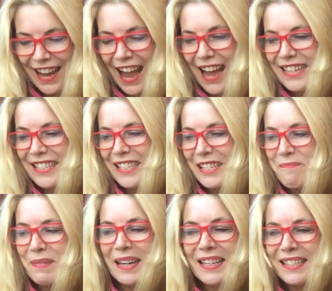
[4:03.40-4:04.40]
And the
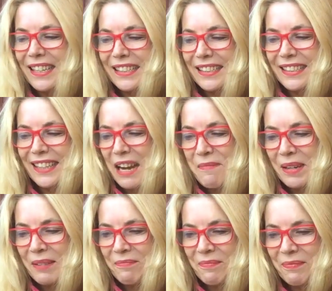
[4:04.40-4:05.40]
police aren't
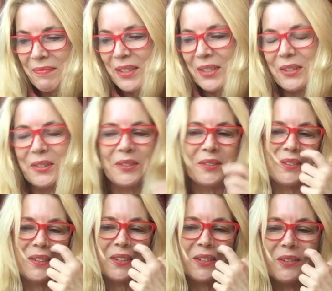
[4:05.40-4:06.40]
coming to
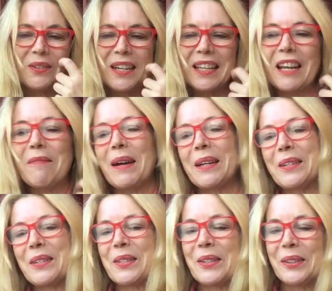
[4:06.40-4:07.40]
do anything about
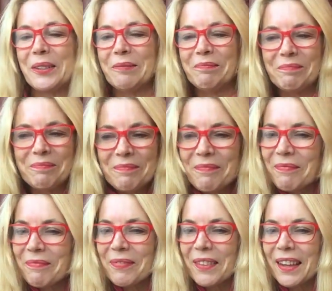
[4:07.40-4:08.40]
it. So
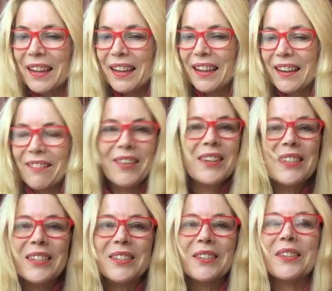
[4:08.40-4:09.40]
what
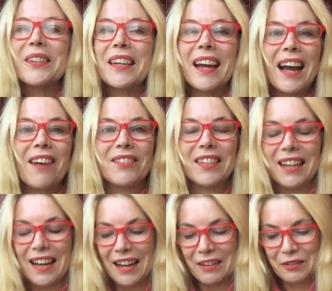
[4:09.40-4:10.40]
do? You have to
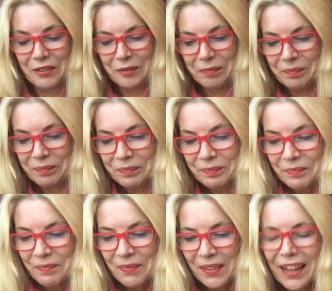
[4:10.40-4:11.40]
laugh.
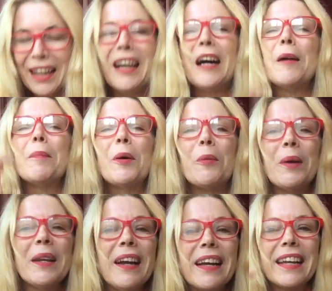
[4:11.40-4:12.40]
But
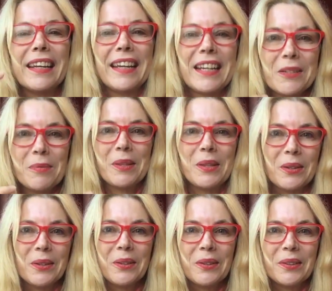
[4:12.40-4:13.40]
when I connect with
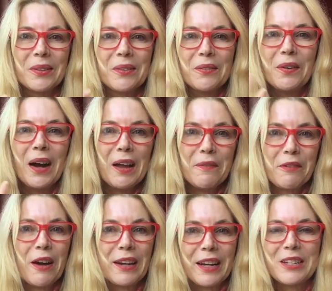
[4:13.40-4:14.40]
you via
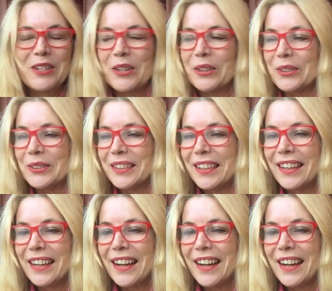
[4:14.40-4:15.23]
Friday Journal,